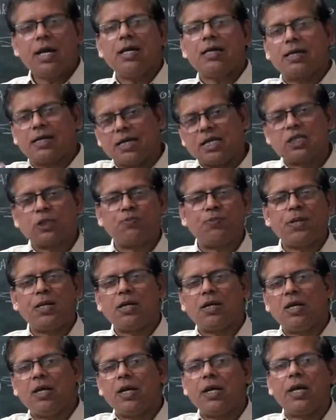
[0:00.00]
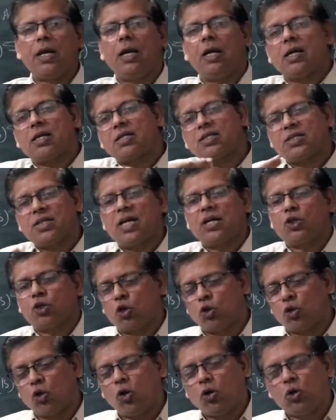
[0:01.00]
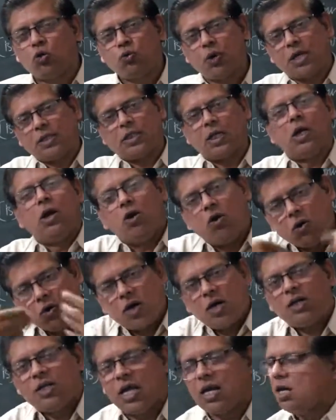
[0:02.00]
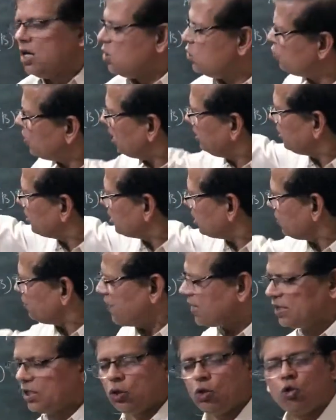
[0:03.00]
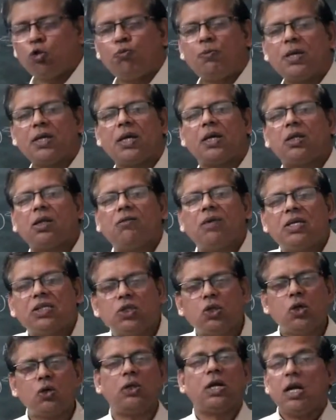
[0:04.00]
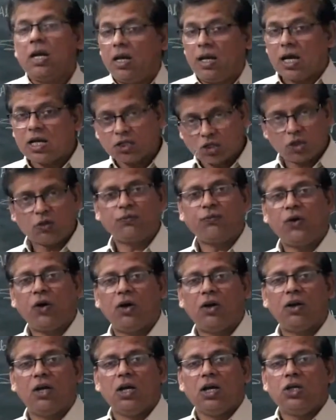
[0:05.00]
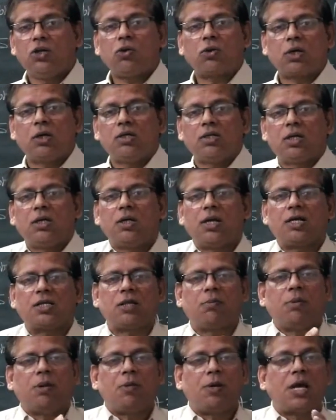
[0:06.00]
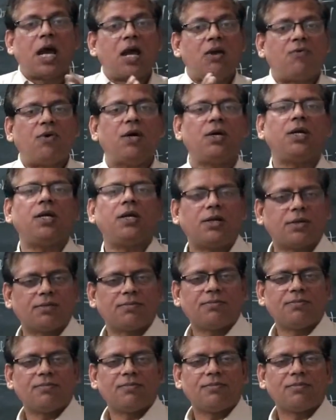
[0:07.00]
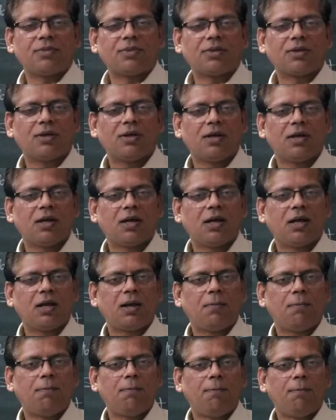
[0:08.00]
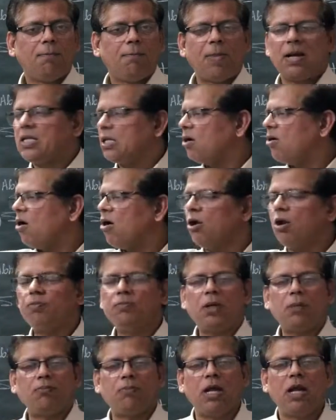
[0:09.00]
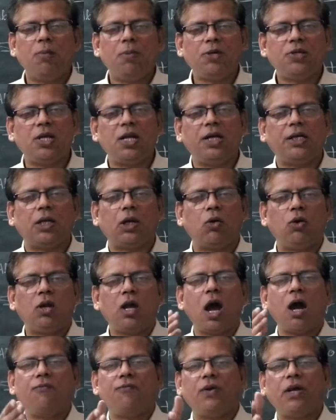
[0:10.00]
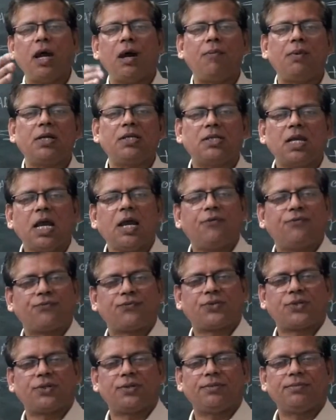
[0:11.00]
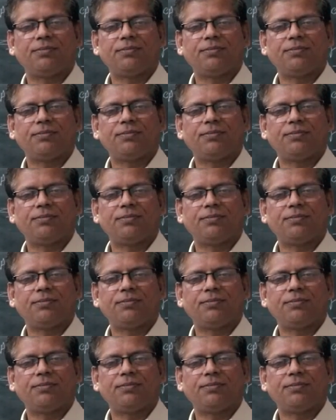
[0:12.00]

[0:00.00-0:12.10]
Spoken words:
and grasping, reading and understanding should go together. Only then you can justify the note making, otherwise not. Last of all, your concentration will be diverted by the call of the invigilator. Only half an hour is left.